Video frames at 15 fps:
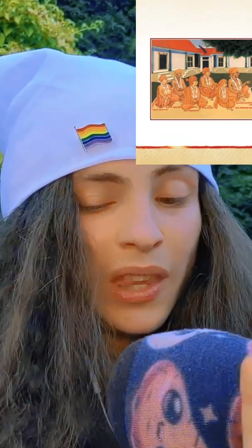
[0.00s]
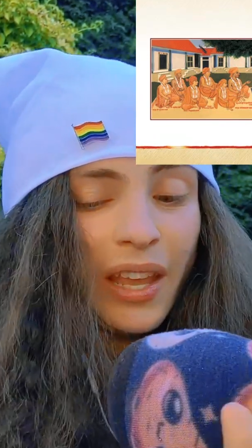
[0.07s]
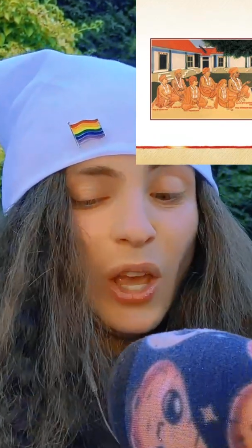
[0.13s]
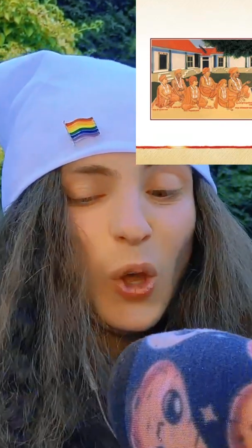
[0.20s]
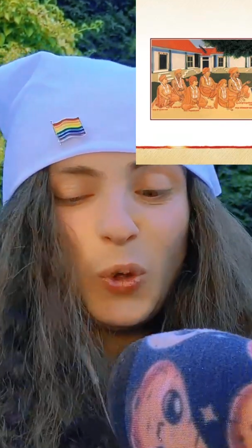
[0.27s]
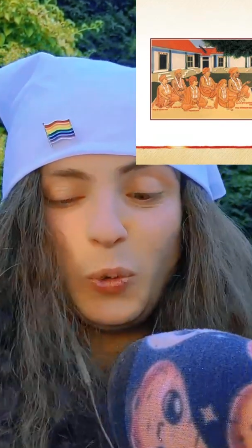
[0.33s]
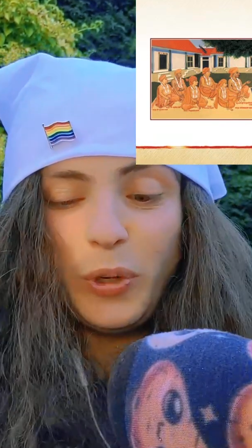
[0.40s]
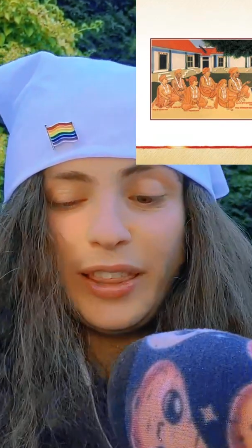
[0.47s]

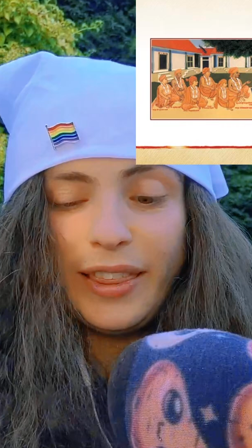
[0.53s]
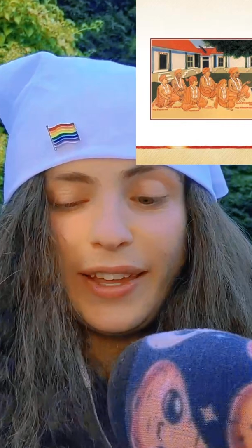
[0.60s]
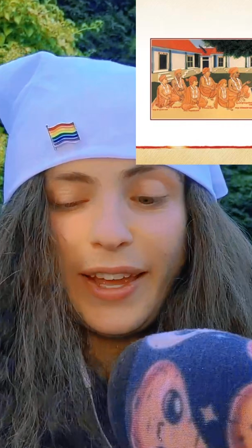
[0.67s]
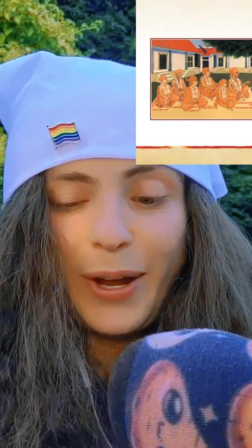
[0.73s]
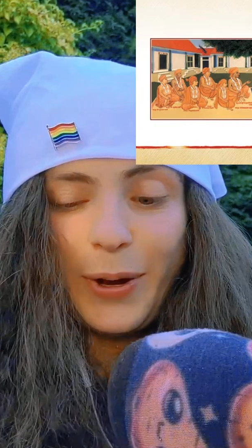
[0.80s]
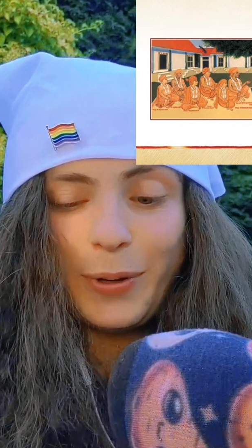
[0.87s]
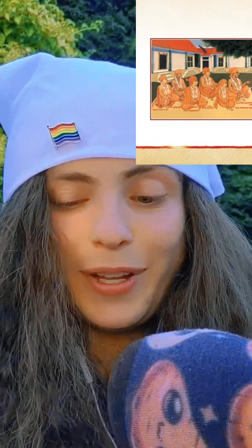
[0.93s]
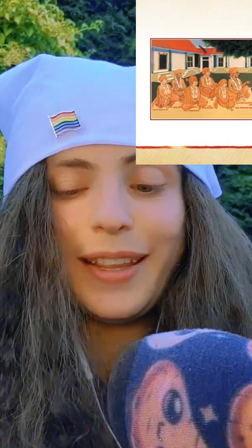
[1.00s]

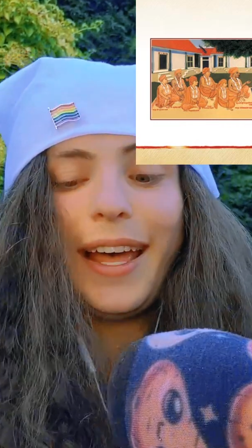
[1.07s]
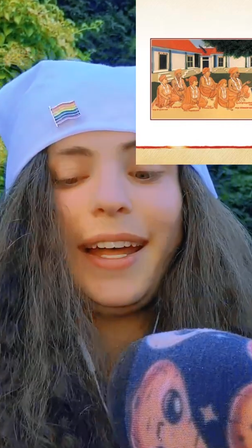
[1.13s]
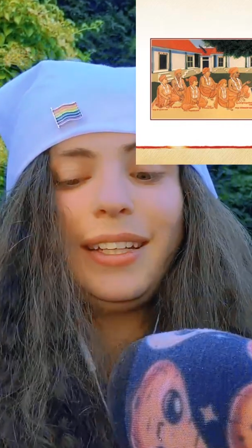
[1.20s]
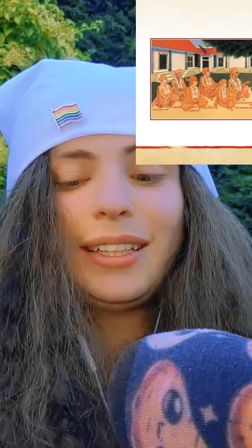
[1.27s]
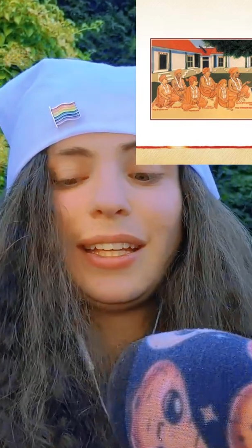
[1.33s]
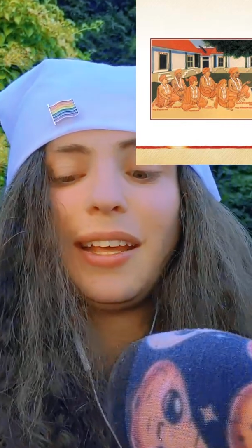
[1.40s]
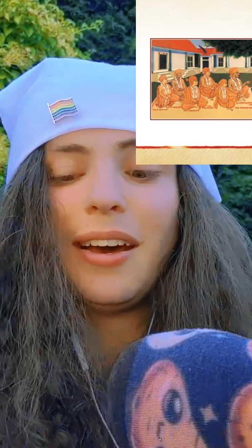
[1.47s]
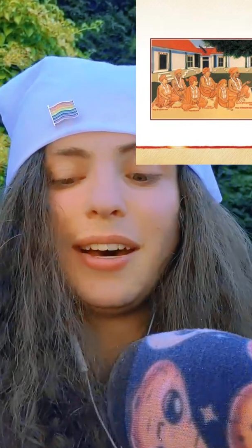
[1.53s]
Without
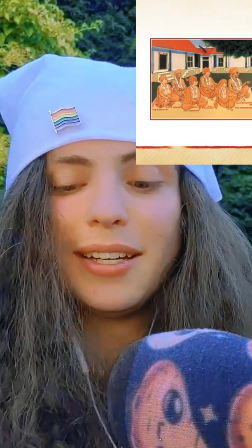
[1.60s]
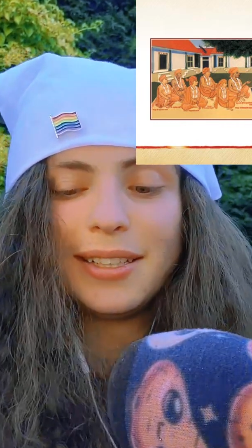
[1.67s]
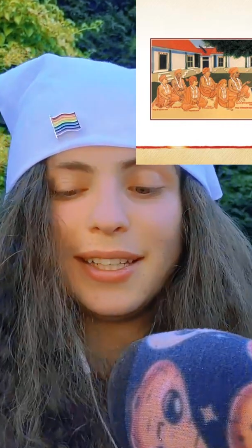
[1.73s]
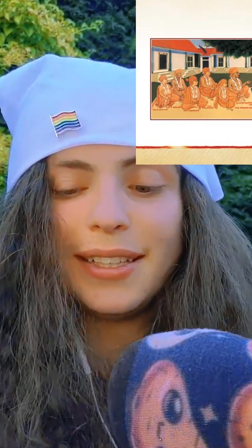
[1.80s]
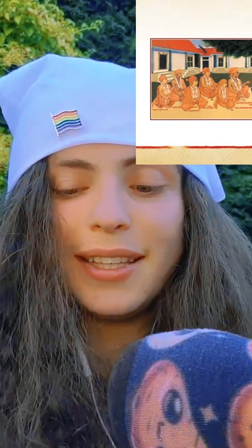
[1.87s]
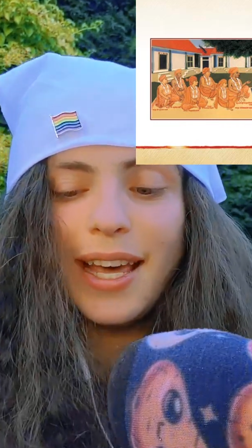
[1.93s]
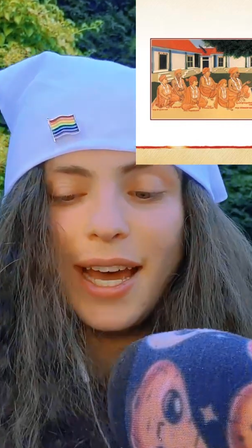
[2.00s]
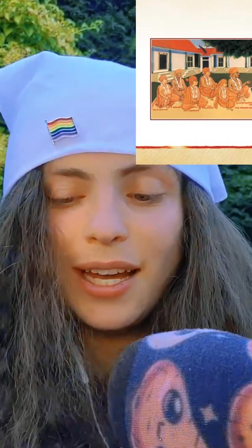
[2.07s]
that gun,
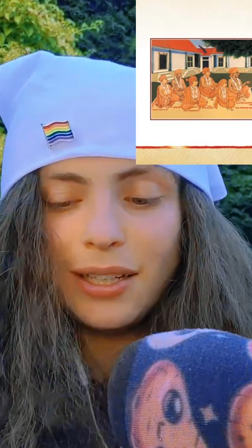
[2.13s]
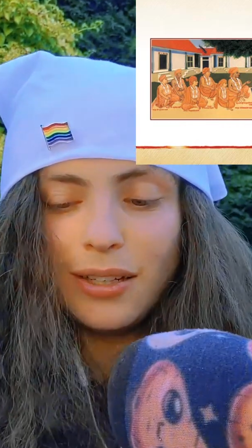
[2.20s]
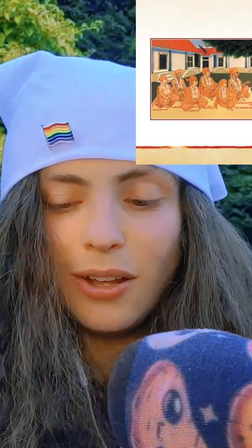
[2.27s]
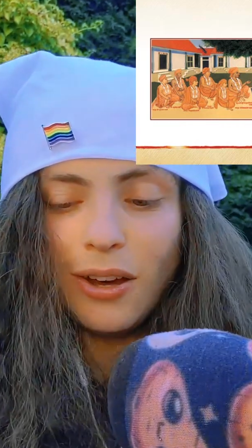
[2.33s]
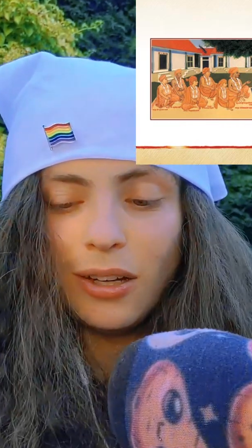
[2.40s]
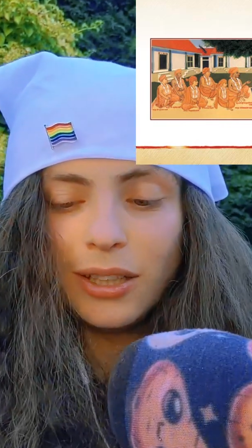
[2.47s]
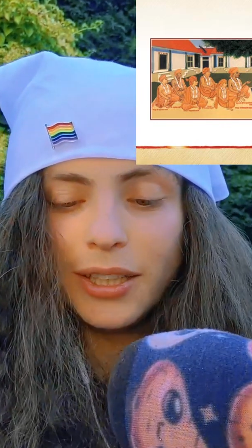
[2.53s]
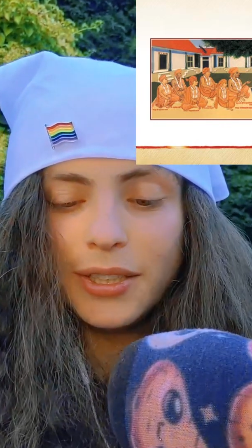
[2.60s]
that
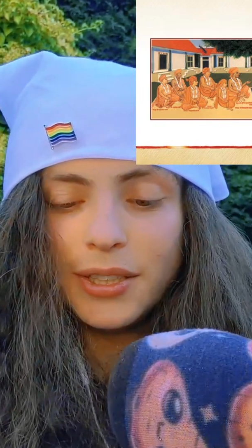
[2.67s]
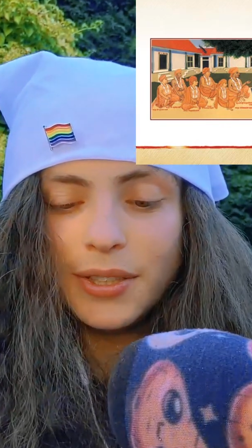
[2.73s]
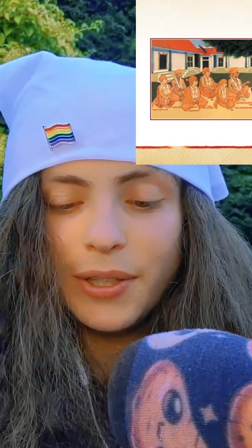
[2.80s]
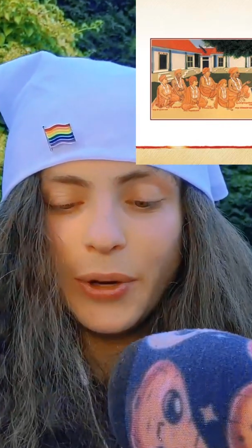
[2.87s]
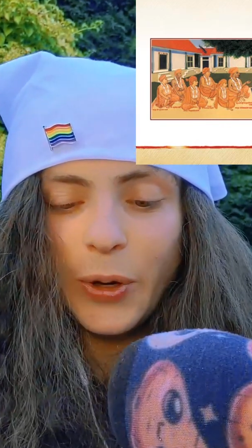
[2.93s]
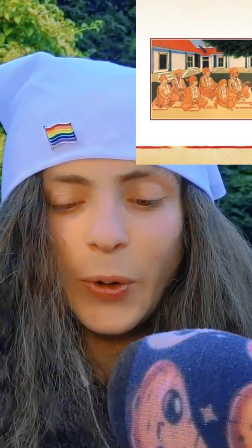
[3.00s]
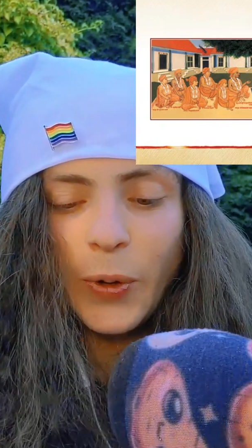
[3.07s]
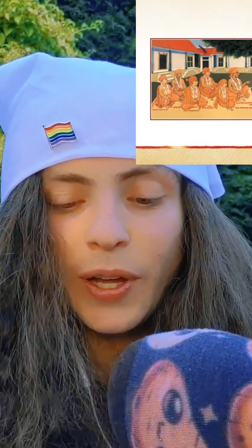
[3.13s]
knowledge,
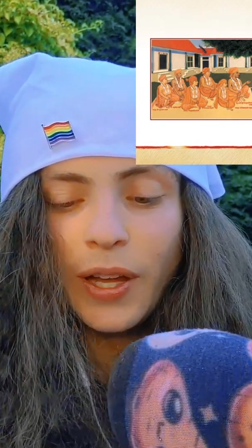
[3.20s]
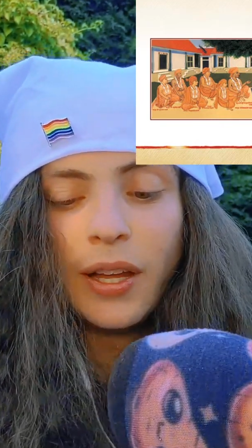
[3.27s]
though,